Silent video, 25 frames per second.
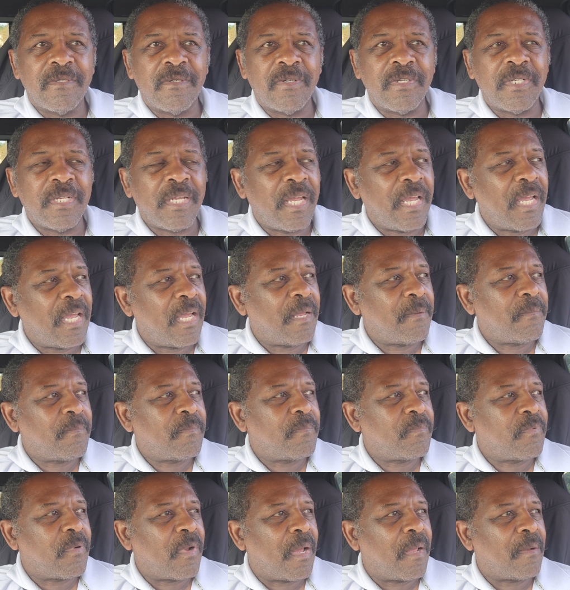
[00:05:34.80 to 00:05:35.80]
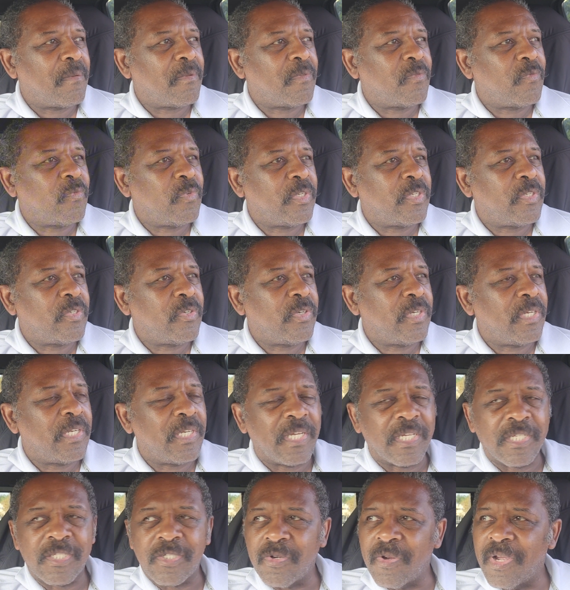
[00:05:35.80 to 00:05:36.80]
or you had problems with your
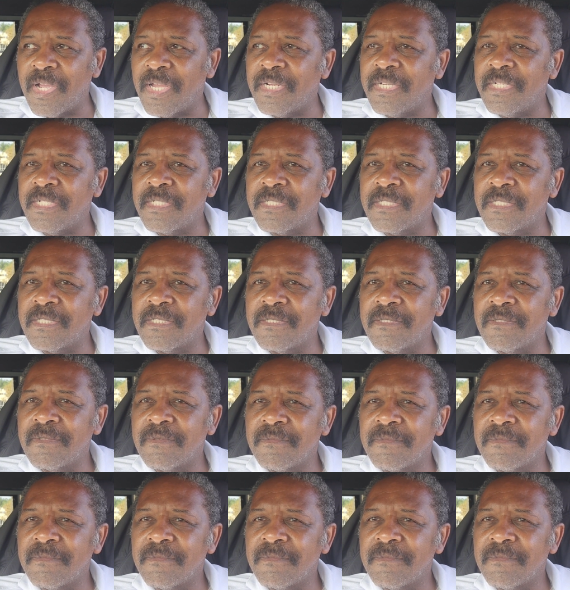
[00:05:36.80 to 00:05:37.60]
electronics,